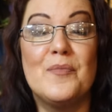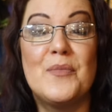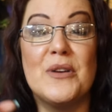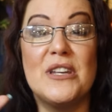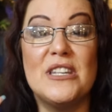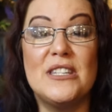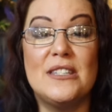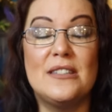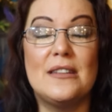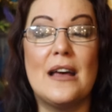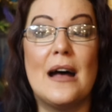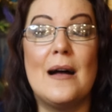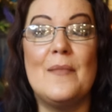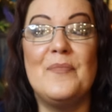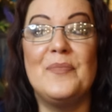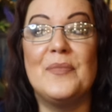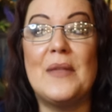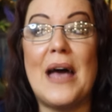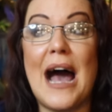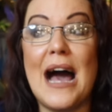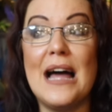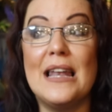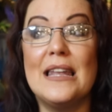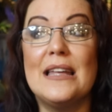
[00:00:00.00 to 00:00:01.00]
But
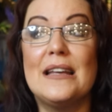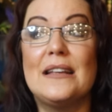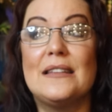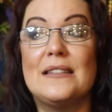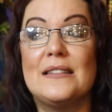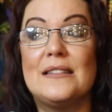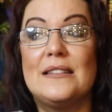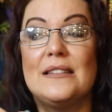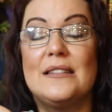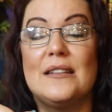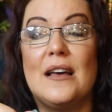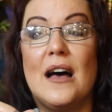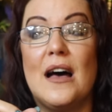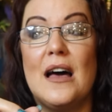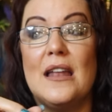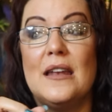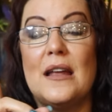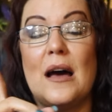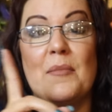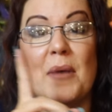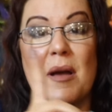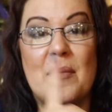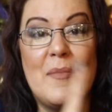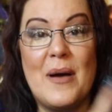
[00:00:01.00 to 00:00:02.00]
Alex
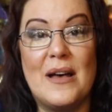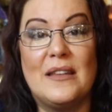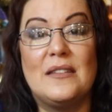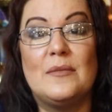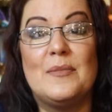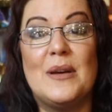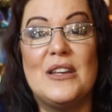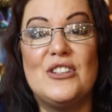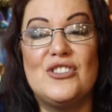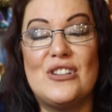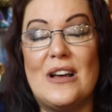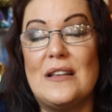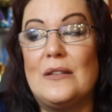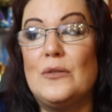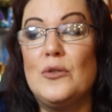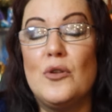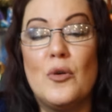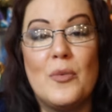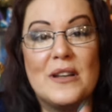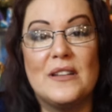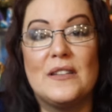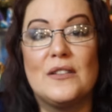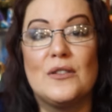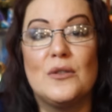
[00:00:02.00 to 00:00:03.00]
and my best mate Jess, we
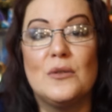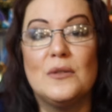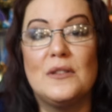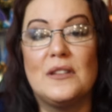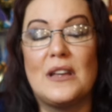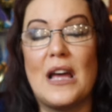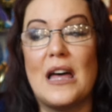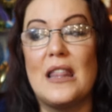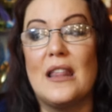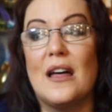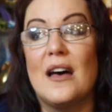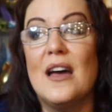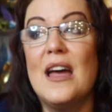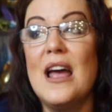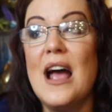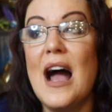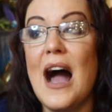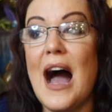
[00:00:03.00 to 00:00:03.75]
all went to school together.